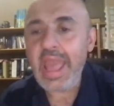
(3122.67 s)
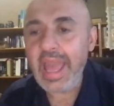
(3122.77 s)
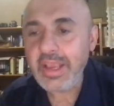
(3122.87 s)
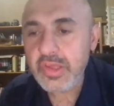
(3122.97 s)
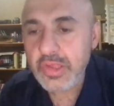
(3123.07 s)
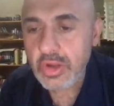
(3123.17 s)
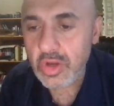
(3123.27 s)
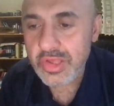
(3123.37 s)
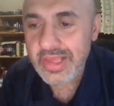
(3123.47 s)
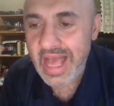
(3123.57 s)

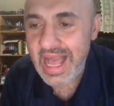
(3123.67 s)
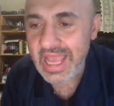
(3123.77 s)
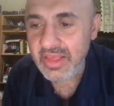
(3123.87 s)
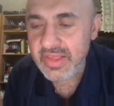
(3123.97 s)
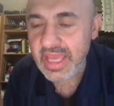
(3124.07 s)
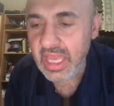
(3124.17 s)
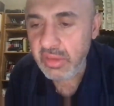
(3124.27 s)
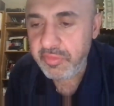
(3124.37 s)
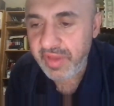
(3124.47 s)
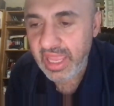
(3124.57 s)

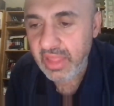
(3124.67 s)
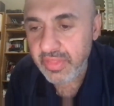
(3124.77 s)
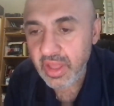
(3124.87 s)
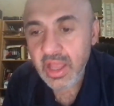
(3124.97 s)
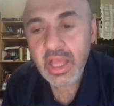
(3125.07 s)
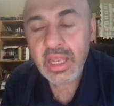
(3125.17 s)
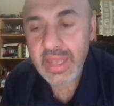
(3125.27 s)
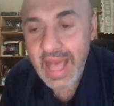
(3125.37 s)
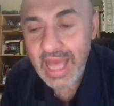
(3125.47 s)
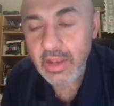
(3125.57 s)
Exercising faith,
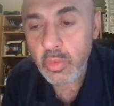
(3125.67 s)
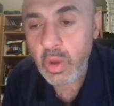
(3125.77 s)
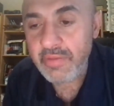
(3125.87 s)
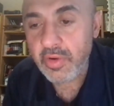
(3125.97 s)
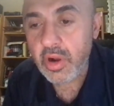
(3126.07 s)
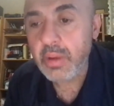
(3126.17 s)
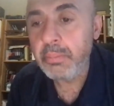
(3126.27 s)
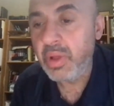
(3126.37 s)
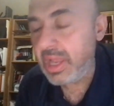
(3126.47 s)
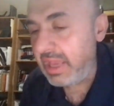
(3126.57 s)
not whoever
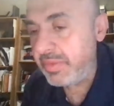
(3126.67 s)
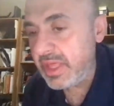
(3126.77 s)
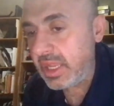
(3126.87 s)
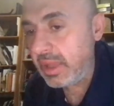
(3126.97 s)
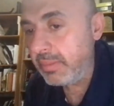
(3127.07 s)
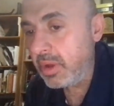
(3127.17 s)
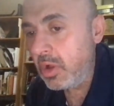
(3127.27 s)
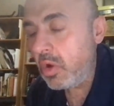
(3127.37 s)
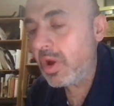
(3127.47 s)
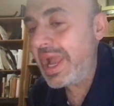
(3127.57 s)
believes in him
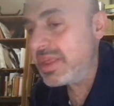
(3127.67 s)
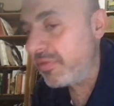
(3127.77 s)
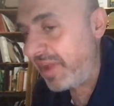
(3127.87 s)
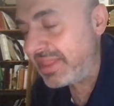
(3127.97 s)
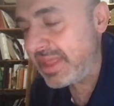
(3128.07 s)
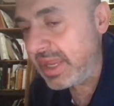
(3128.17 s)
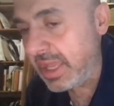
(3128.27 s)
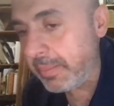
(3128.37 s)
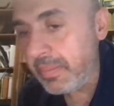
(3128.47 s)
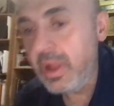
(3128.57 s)
or has faith in
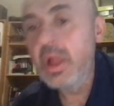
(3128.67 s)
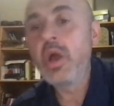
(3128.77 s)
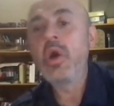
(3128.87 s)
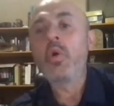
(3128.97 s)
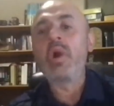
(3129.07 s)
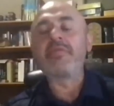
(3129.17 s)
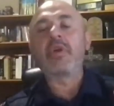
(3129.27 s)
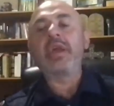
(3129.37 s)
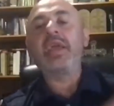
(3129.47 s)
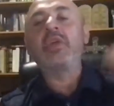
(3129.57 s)
him.
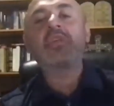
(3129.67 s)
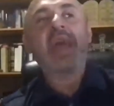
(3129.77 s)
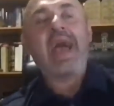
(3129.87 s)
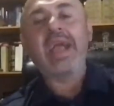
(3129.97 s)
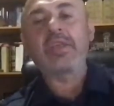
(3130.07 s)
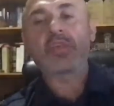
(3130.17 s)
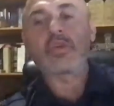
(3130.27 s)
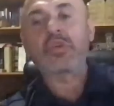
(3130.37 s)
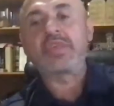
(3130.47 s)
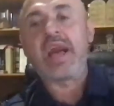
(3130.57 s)
Whoever is
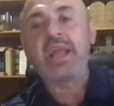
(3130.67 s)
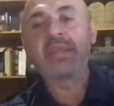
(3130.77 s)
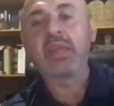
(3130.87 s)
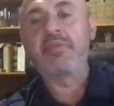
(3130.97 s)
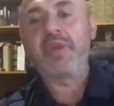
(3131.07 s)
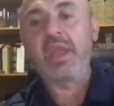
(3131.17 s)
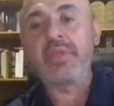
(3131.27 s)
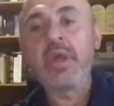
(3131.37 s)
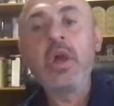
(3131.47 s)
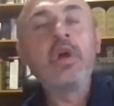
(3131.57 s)
exercising
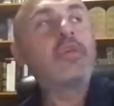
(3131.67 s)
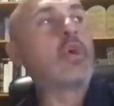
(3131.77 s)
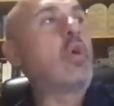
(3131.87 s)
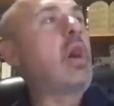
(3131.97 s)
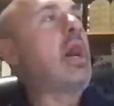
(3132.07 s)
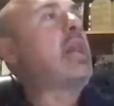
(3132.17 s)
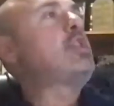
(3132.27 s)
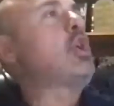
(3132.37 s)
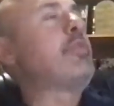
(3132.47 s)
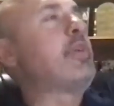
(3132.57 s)
faith. So,
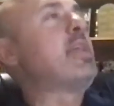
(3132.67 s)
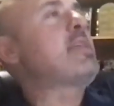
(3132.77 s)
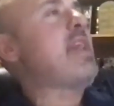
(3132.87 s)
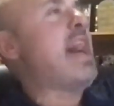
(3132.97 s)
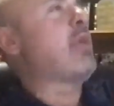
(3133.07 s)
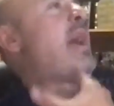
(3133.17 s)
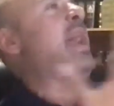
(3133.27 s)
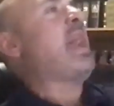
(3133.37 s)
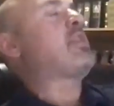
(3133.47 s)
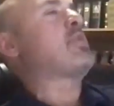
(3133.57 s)
uh, Jehovah Witness, how do
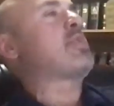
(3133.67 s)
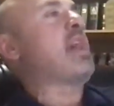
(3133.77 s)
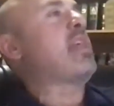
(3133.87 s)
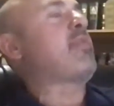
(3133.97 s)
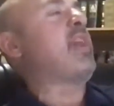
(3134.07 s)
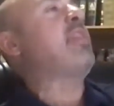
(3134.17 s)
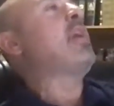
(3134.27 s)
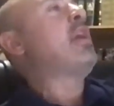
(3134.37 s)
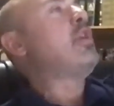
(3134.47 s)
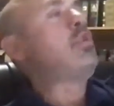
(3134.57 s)
I exercise
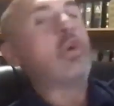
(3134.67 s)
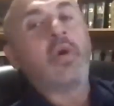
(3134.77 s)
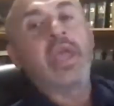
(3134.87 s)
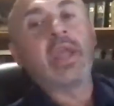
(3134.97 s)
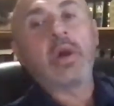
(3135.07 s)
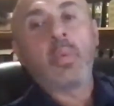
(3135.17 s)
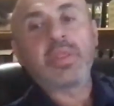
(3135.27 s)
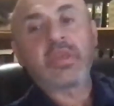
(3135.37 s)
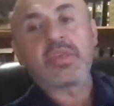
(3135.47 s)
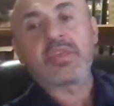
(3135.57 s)
faith? Doing
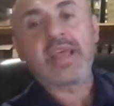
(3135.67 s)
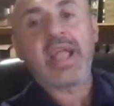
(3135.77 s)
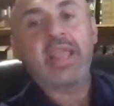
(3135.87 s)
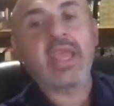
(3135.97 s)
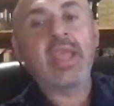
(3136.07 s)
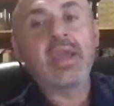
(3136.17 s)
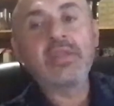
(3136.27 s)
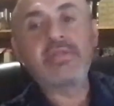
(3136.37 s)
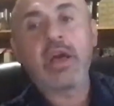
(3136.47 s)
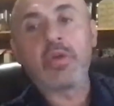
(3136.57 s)
what the society
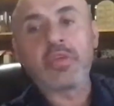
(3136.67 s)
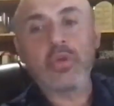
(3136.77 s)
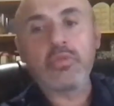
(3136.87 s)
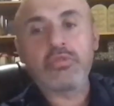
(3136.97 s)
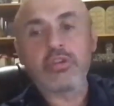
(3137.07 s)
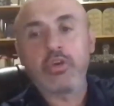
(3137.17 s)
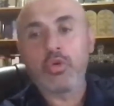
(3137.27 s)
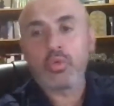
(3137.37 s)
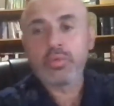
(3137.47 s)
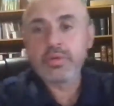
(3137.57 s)
tells you to
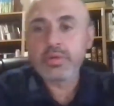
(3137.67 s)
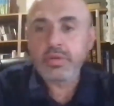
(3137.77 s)
do.